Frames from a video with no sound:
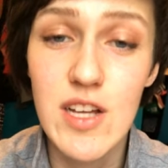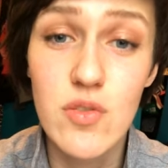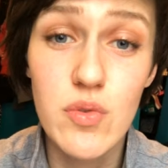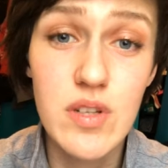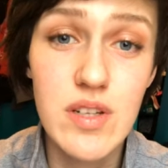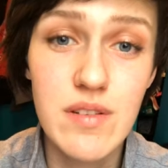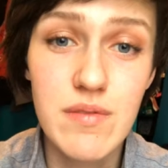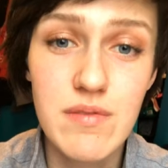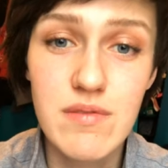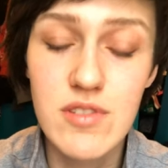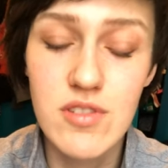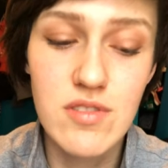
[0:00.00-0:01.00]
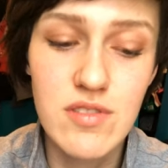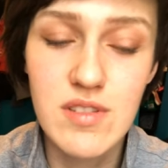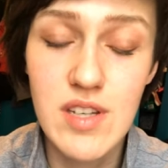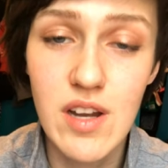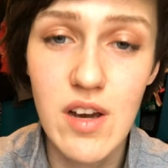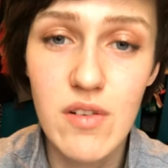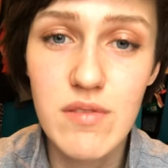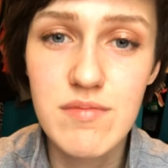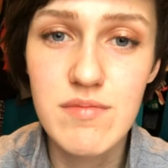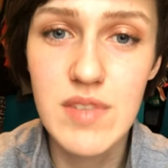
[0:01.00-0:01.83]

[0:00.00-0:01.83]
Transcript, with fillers: it's really just, you know,